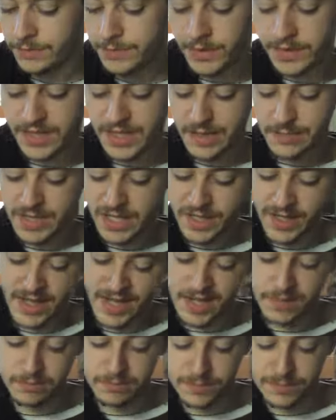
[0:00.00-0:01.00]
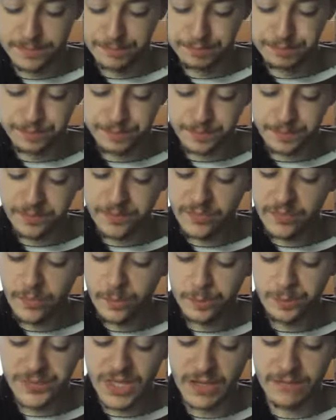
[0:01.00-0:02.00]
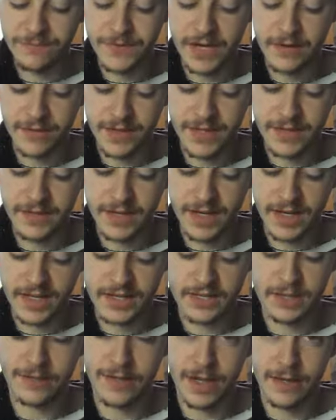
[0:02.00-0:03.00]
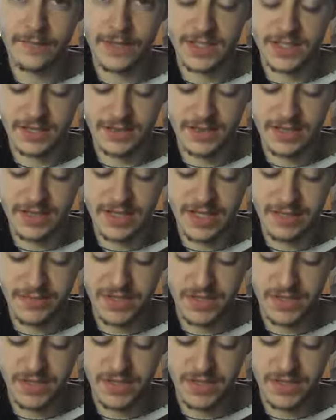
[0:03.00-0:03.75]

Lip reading: First game I got, very nice graphics in this game.